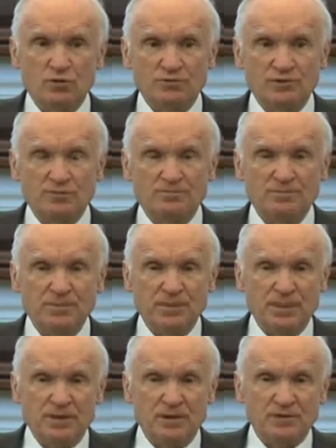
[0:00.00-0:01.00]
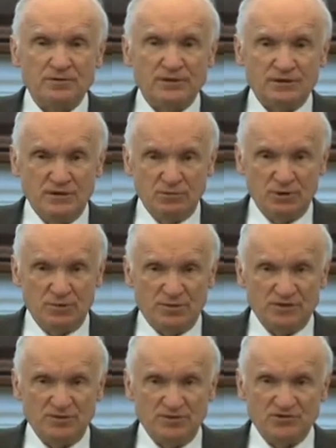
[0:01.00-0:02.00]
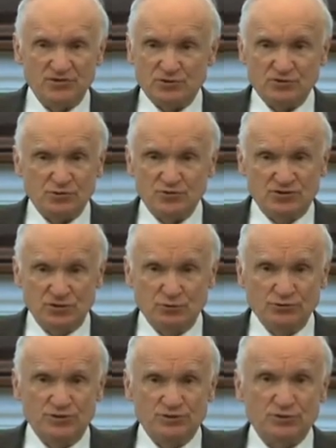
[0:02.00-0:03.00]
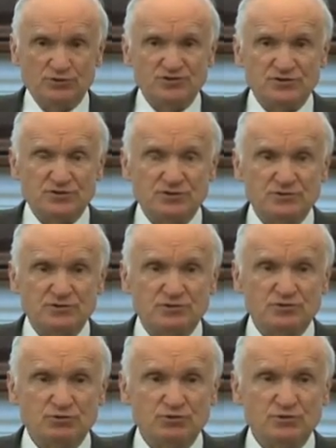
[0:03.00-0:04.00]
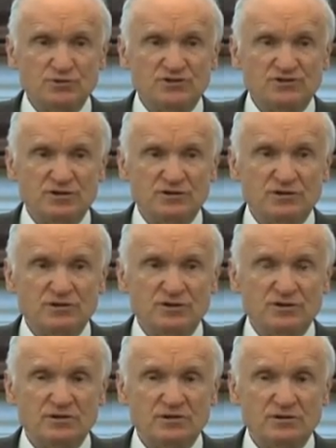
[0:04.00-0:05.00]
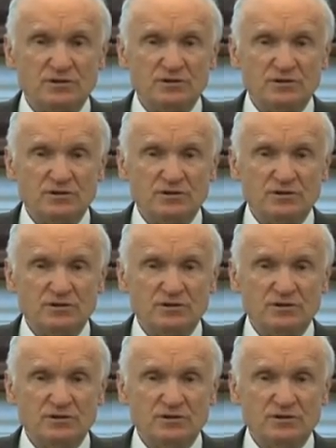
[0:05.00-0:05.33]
and her back was covered in blood, of course.